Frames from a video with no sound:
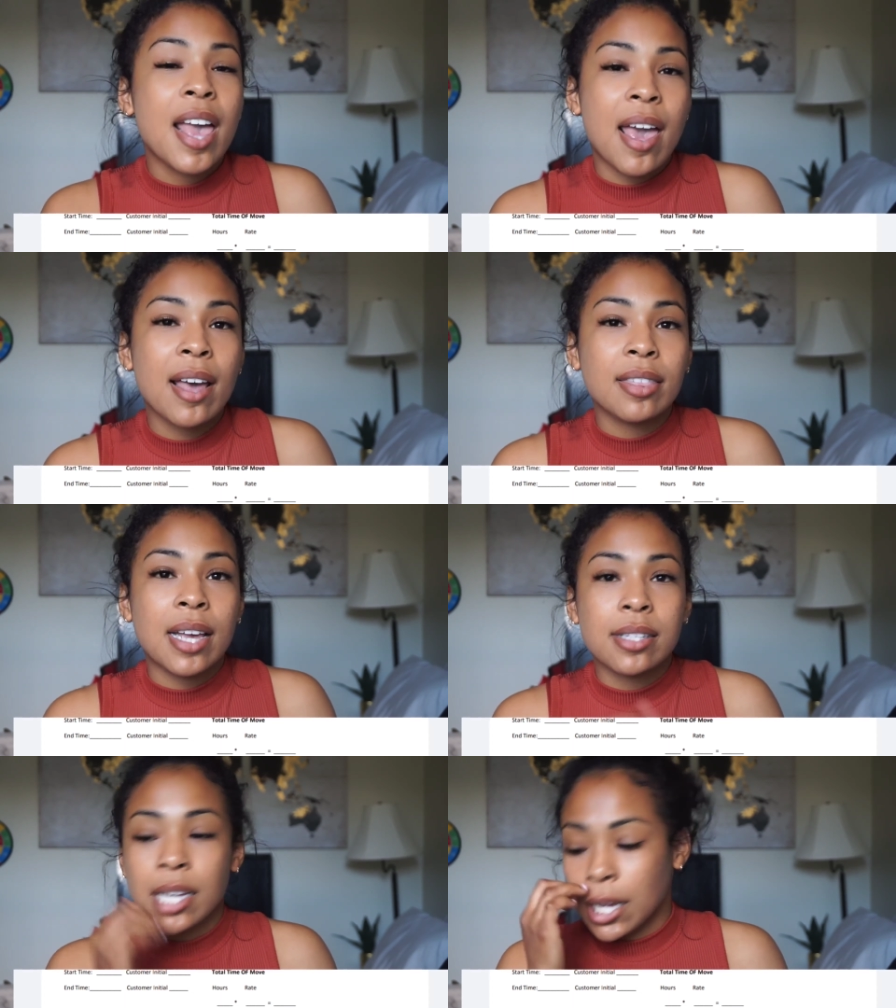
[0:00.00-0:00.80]
at
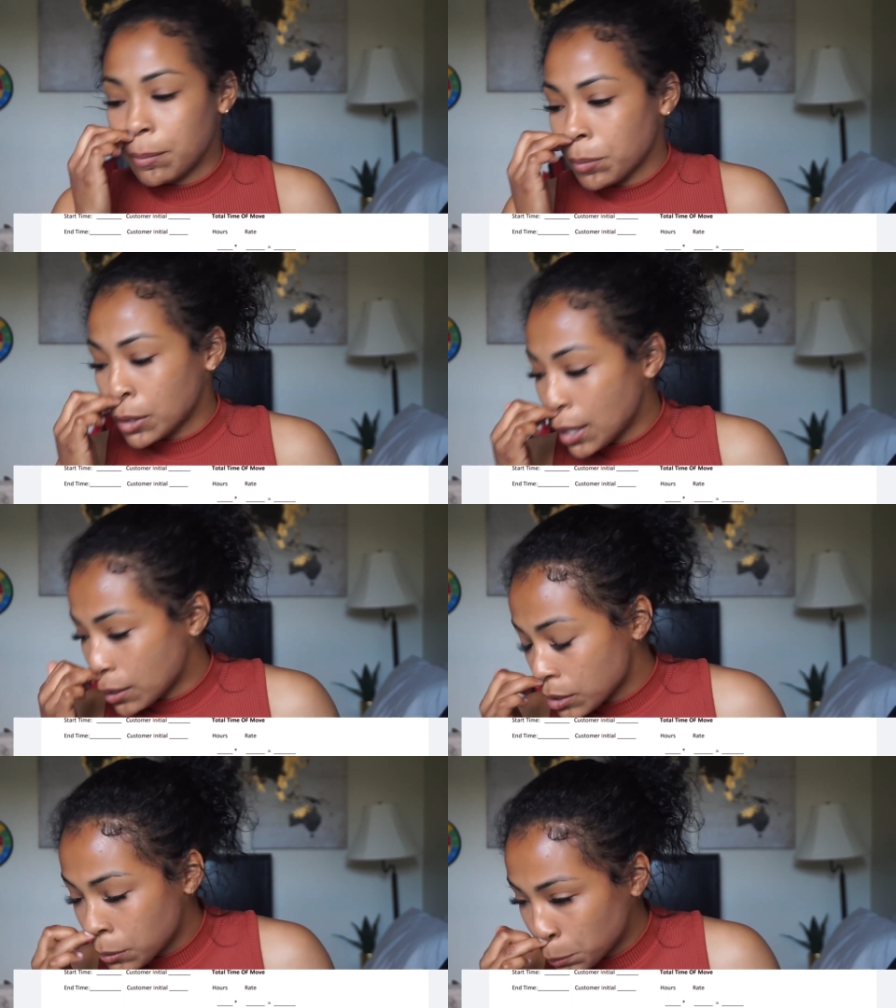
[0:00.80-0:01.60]
that time
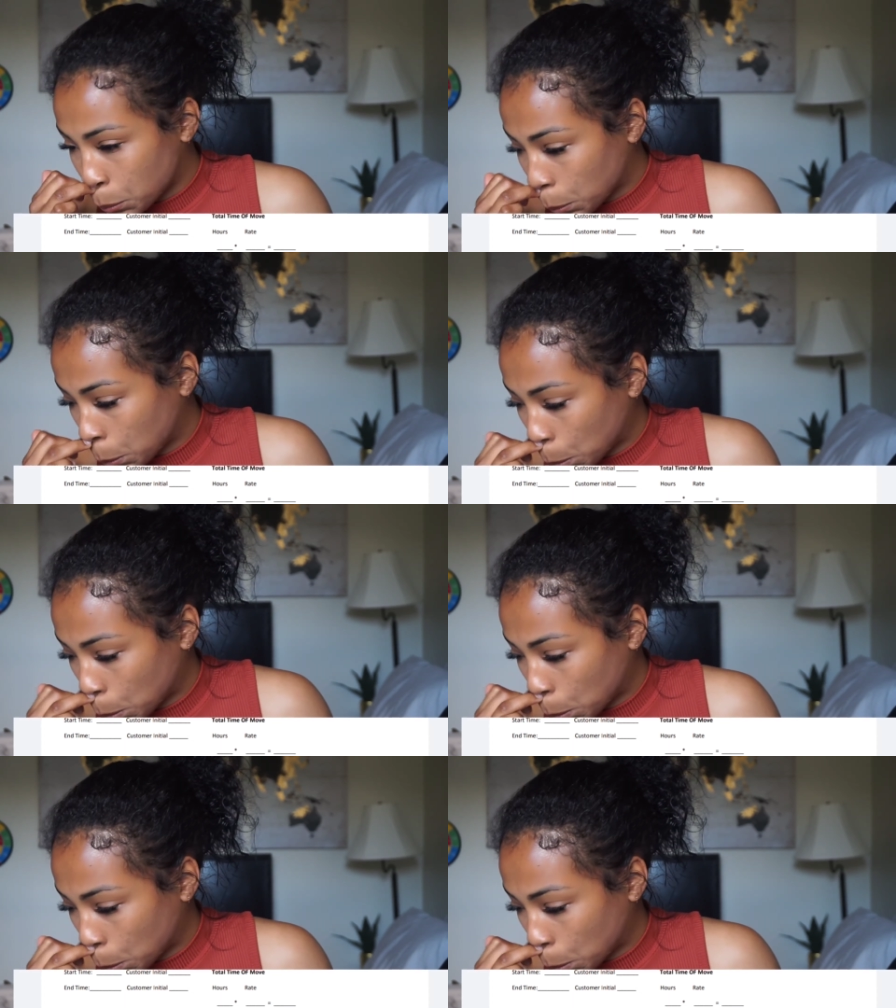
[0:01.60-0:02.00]
yes Ah,